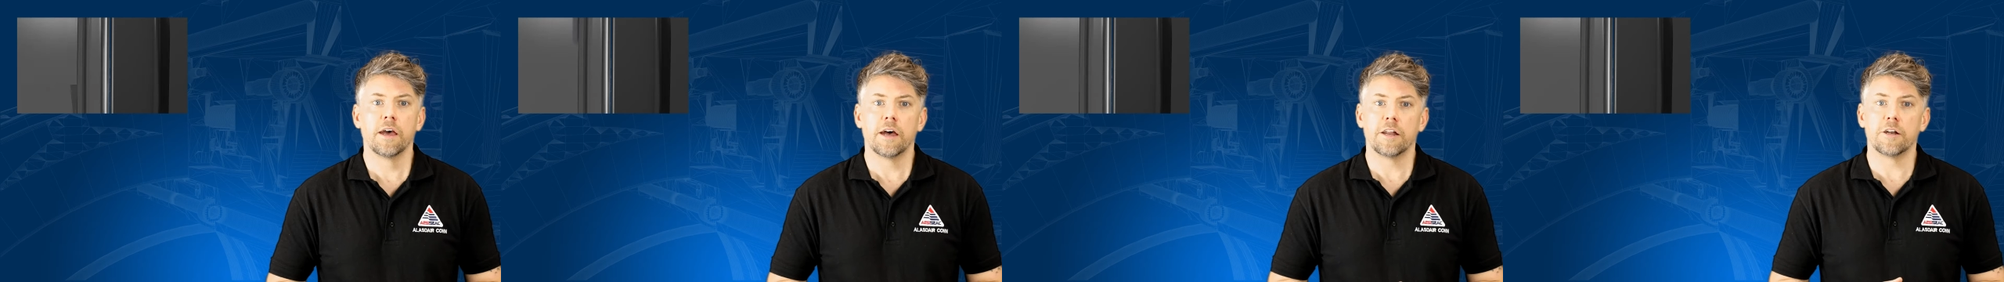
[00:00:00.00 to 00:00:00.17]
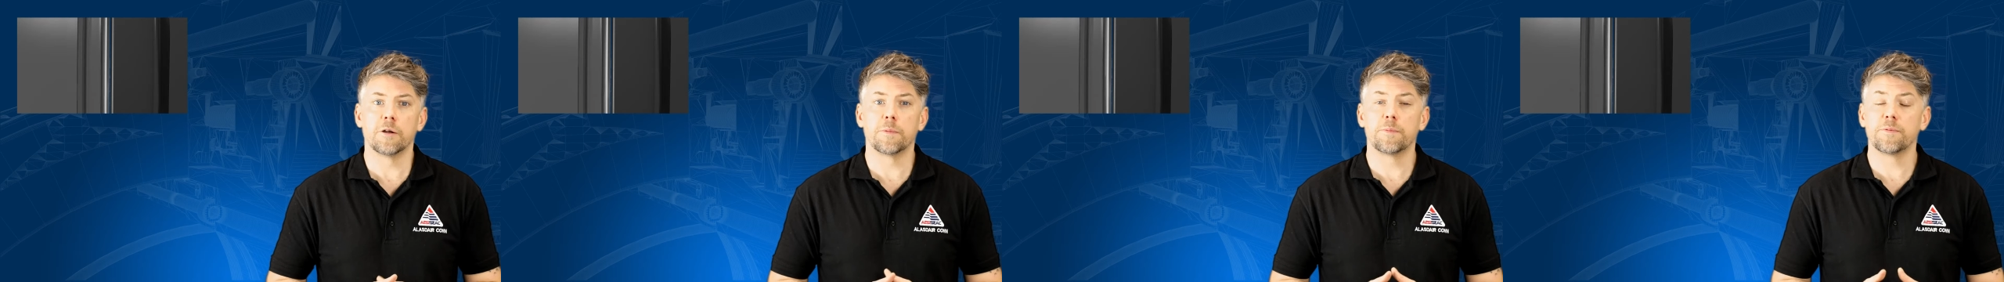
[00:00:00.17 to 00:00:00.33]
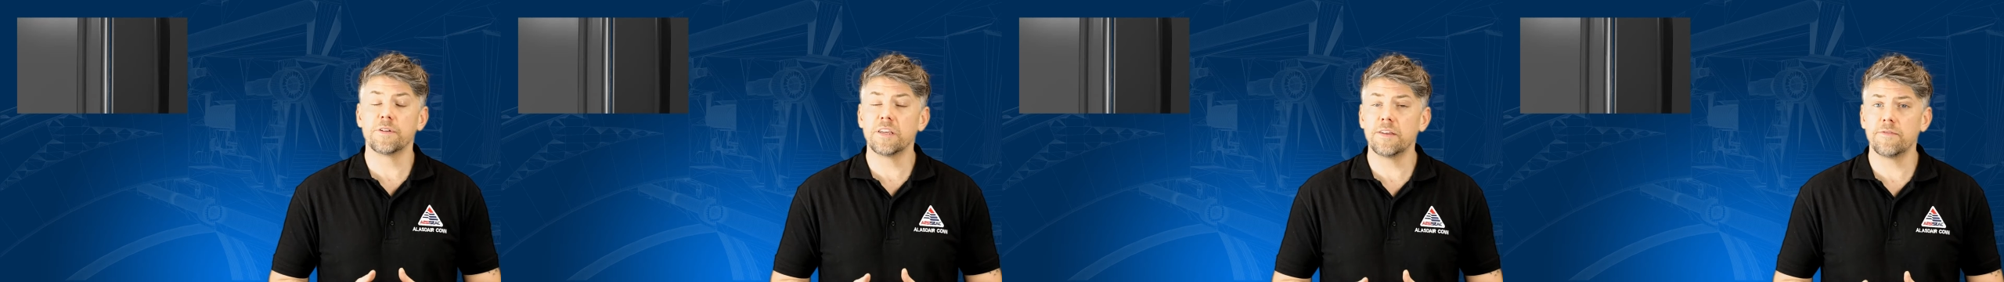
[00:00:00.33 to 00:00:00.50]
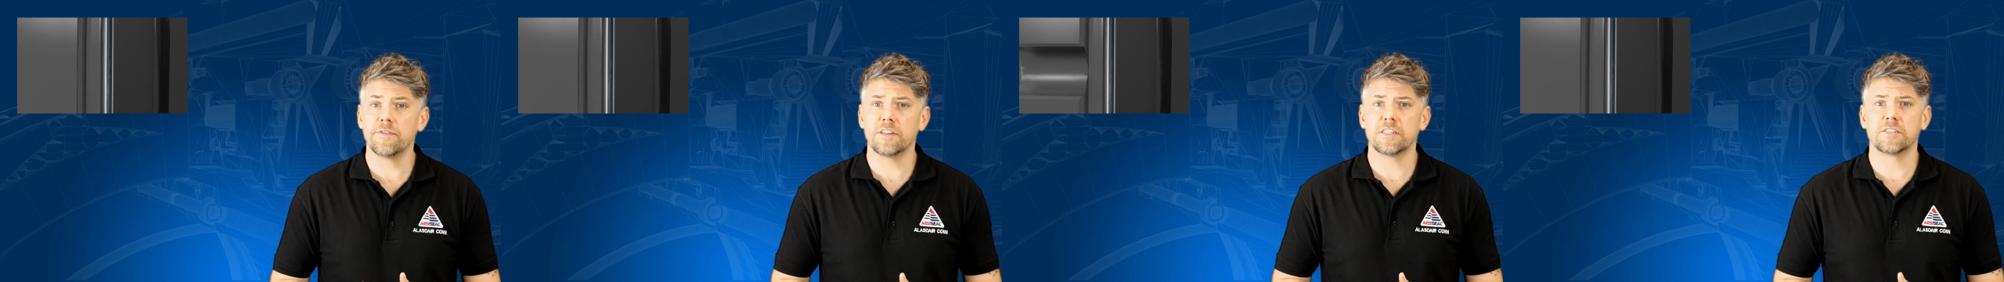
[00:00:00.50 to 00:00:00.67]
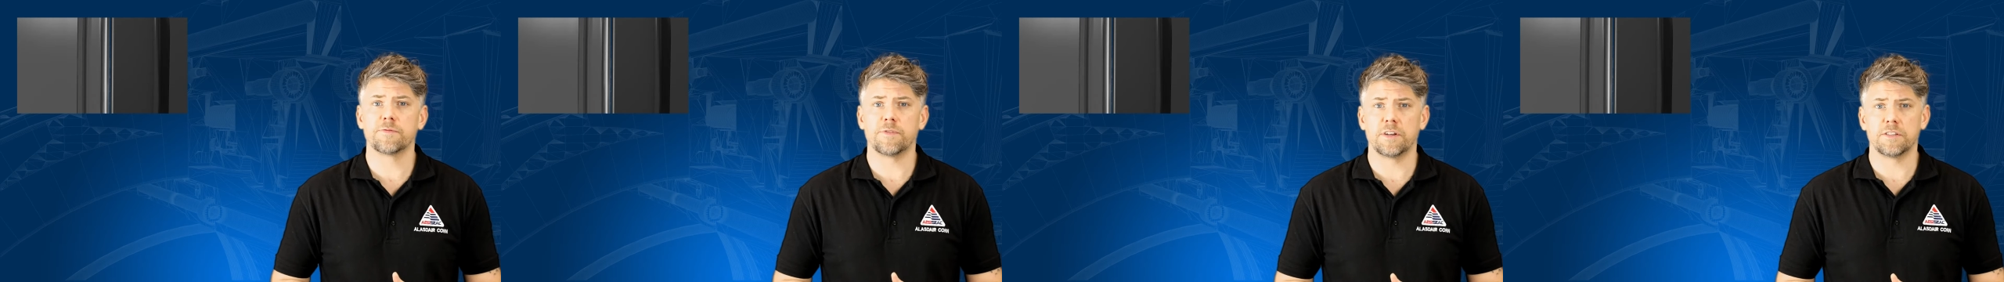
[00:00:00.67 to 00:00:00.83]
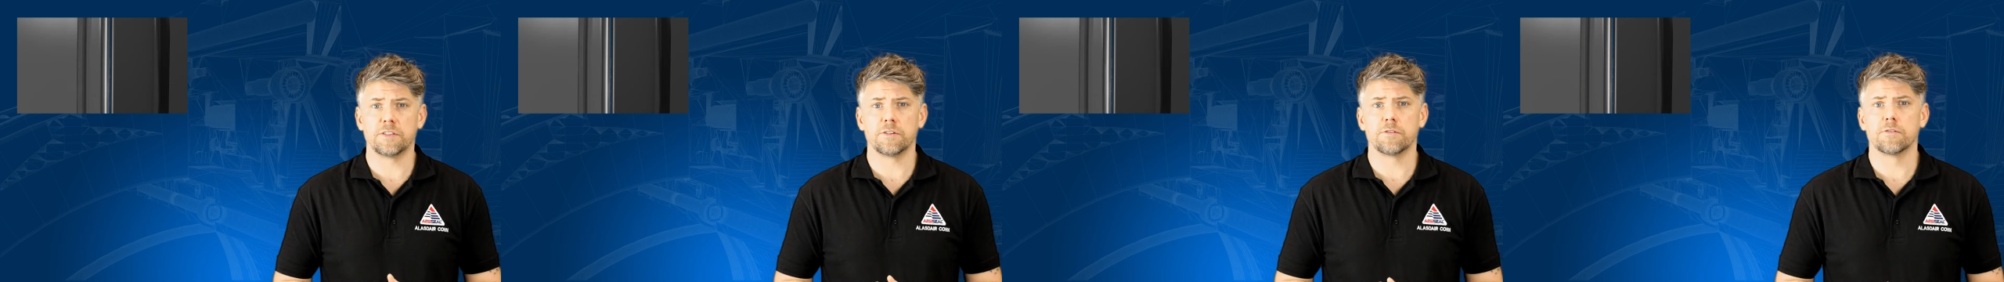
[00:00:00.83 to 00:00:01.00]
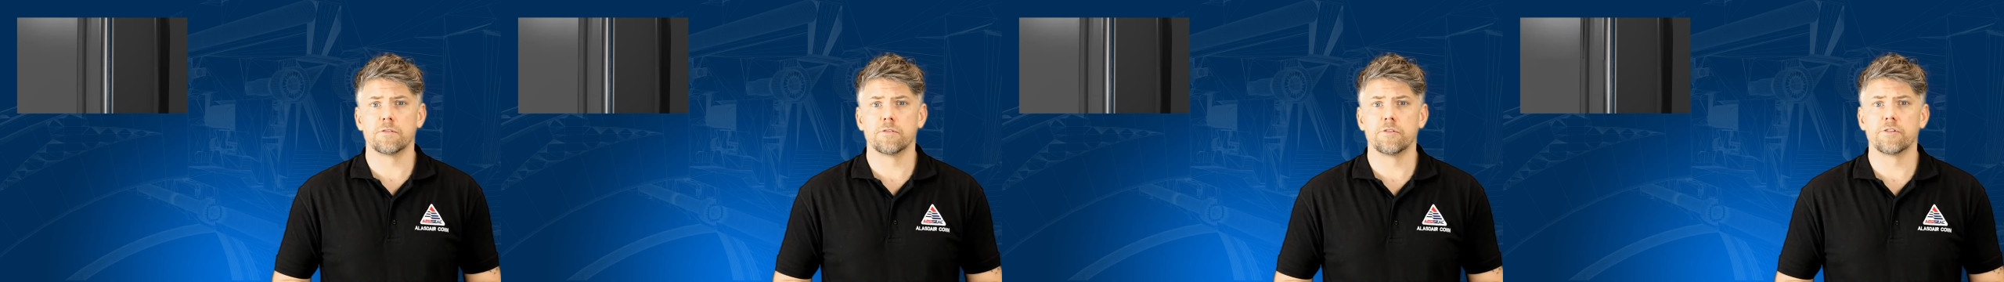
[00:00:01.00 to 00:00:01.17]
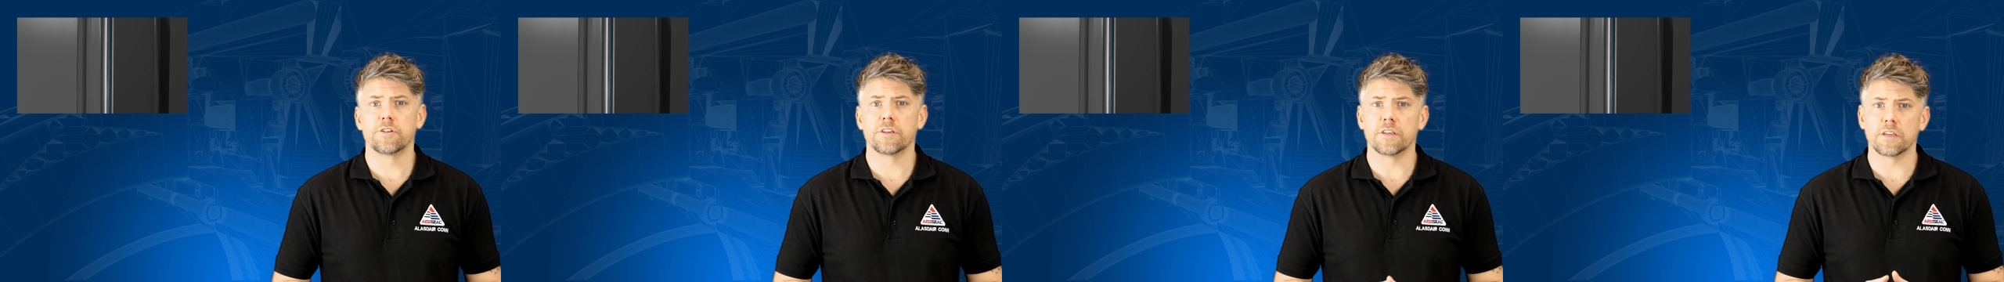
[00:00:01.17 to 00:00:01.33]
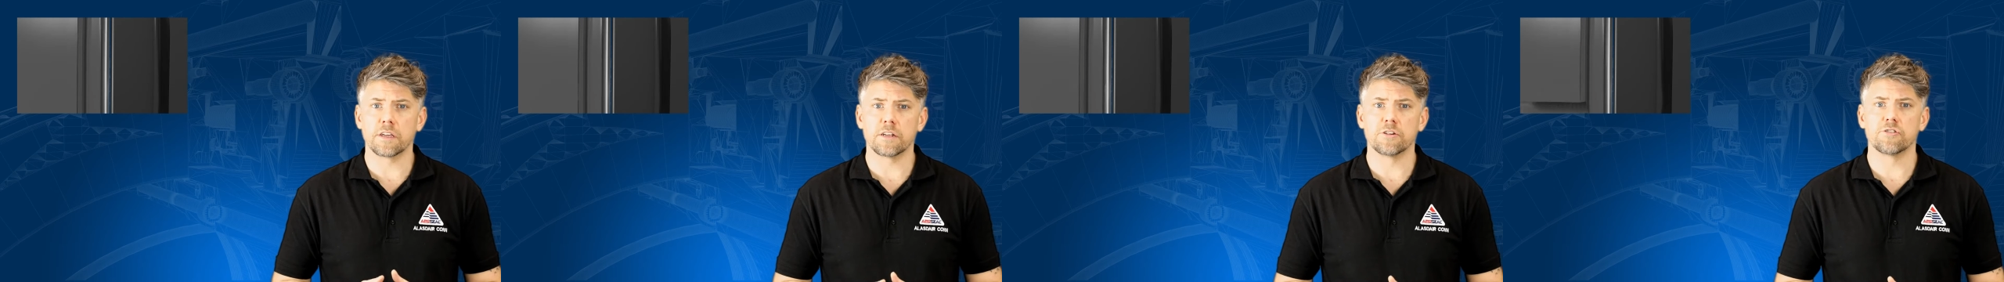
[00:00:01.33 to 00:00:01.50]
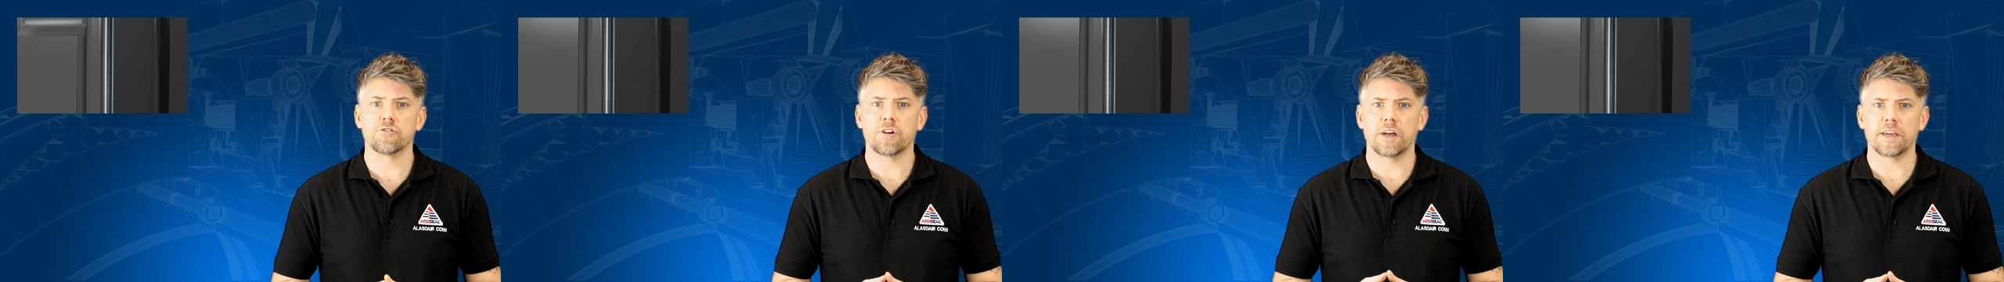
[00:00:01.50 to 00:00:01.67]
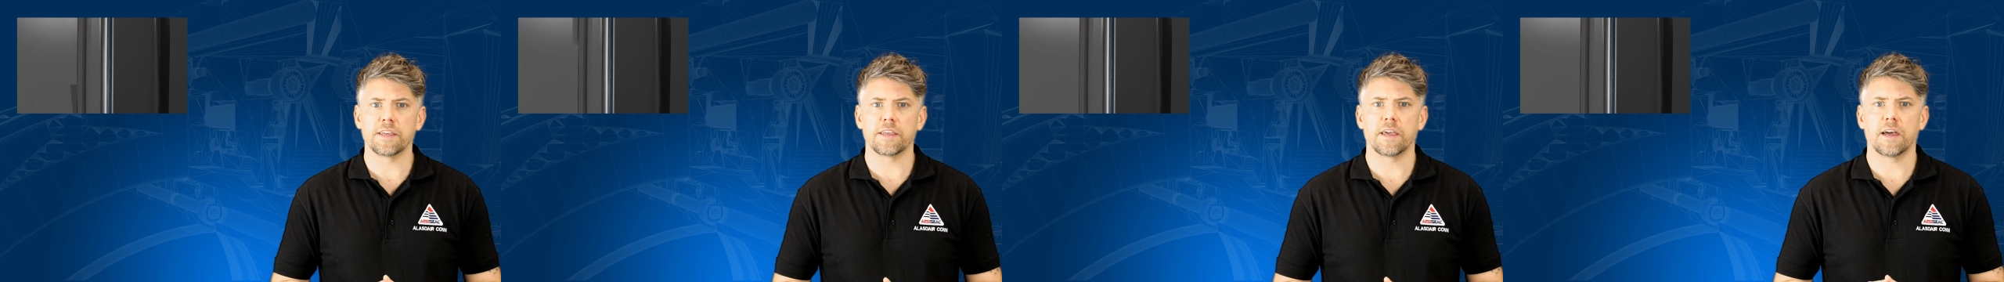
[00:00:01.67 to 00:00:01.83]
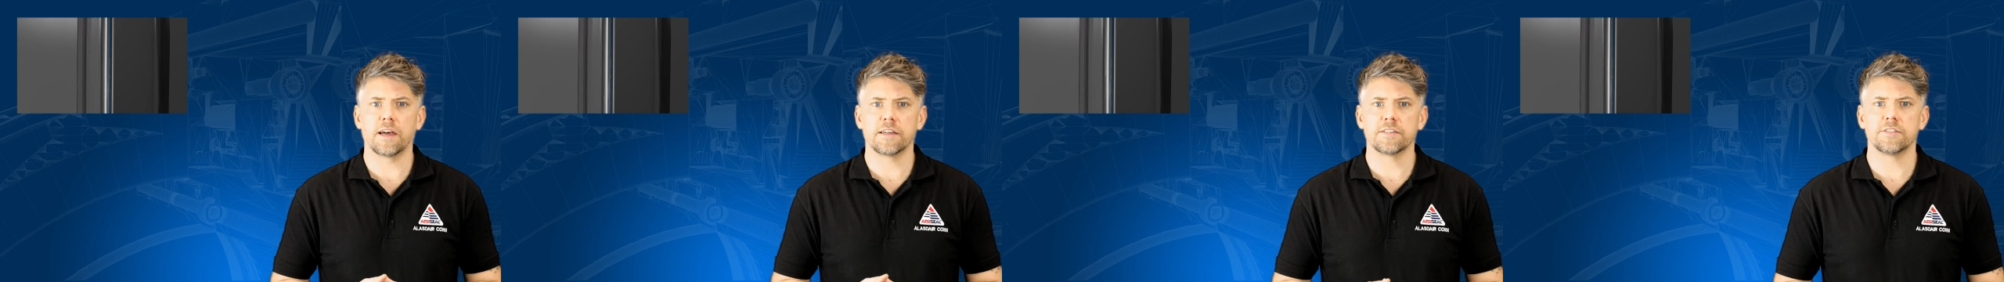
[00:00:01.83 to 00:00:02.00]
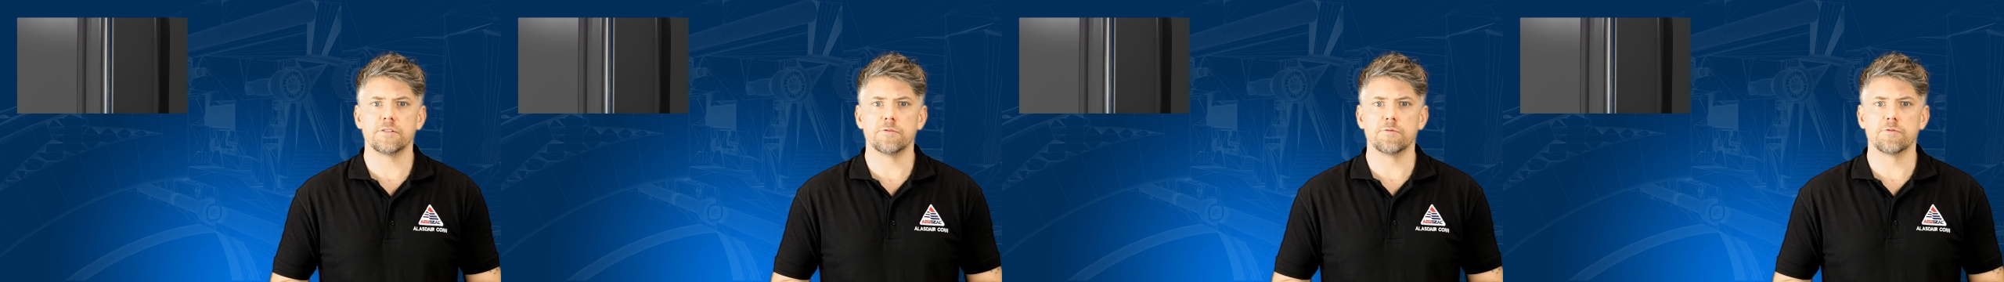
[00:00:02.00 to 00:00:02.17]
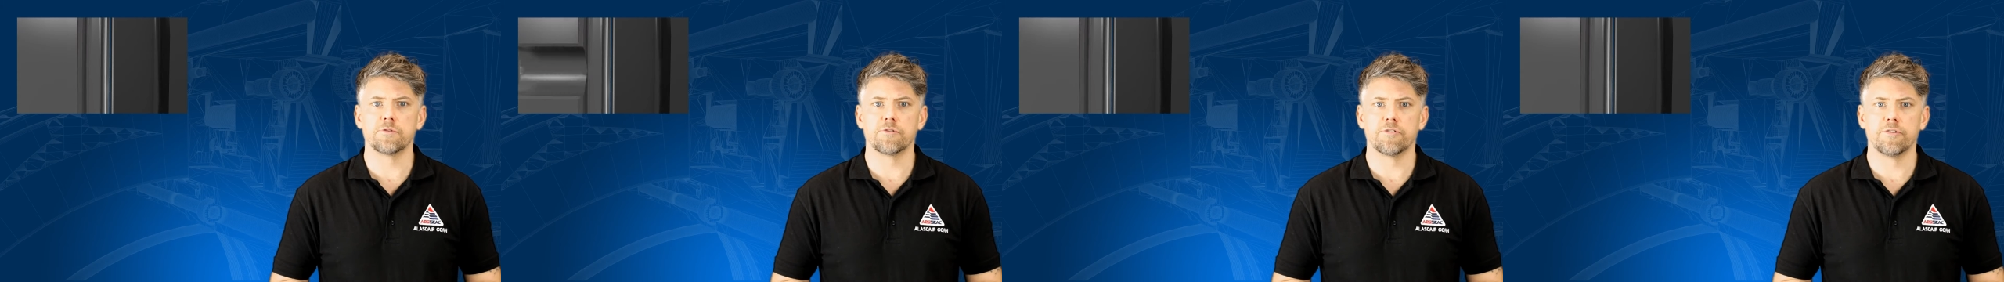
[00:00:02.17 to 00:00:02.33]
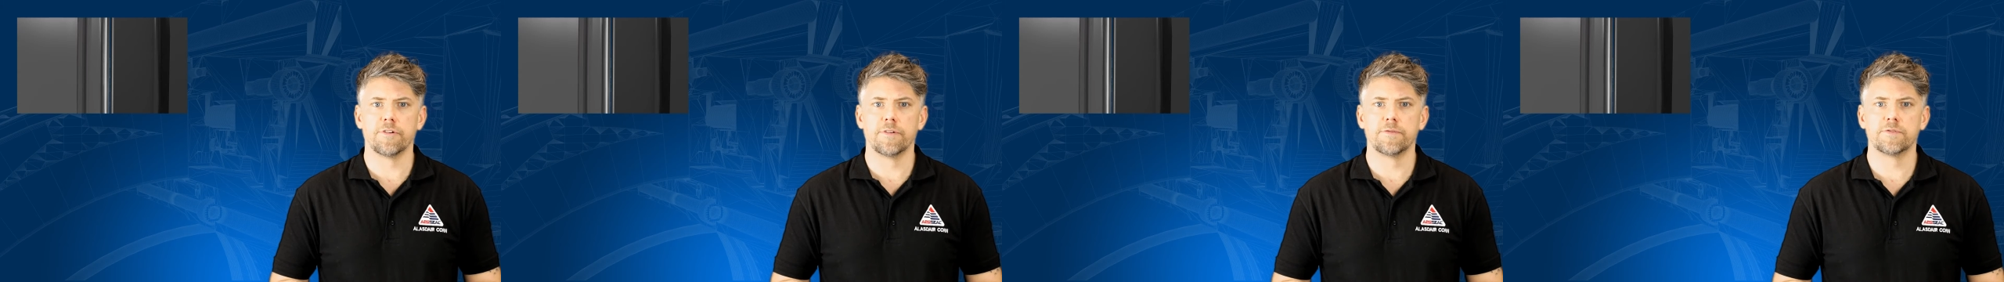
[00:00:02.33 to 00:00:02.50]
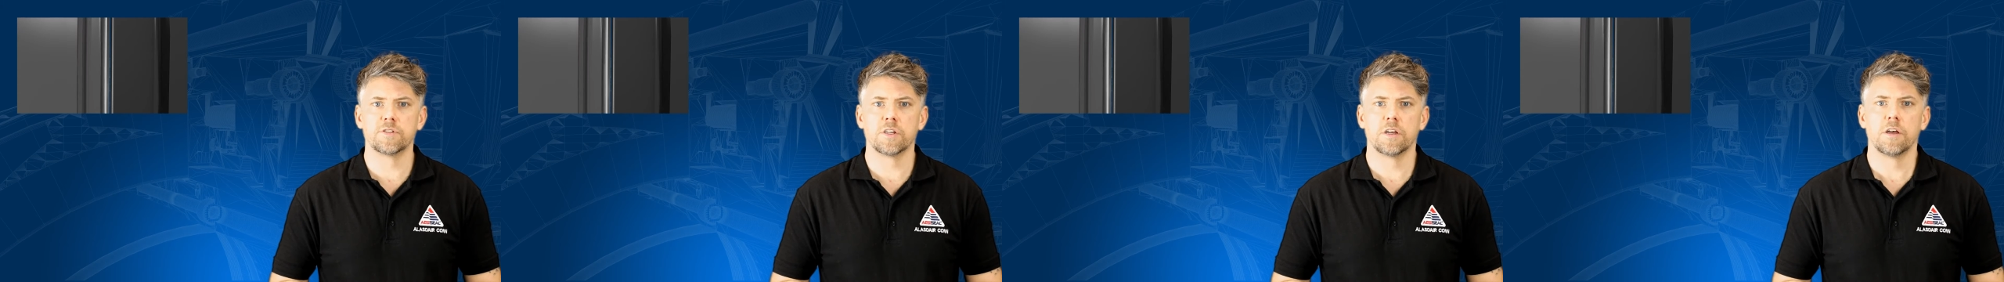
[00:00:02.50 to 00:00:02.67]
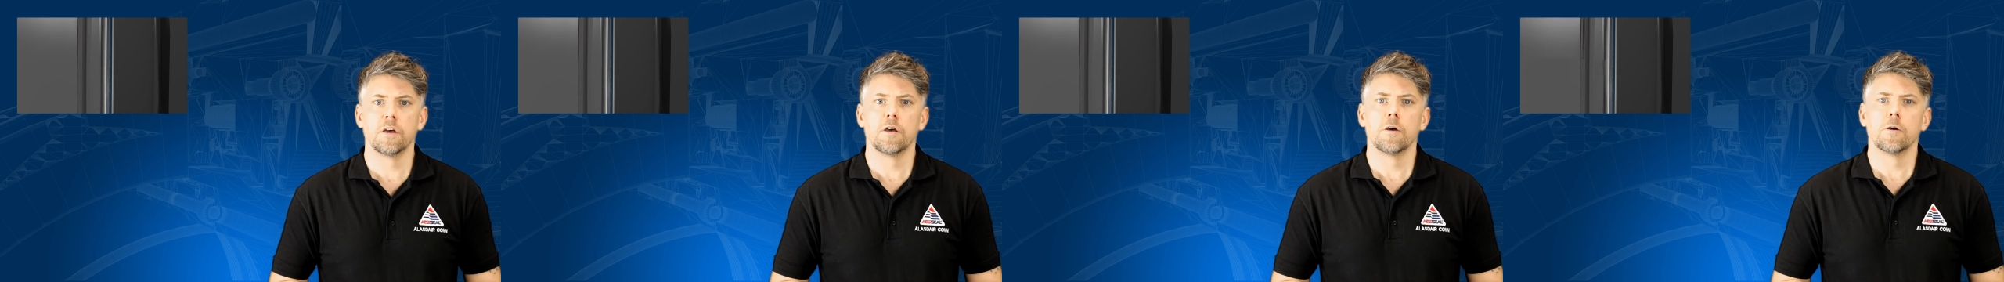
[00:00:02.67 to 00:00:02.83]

In our previous video looking at dry gas seal grooves,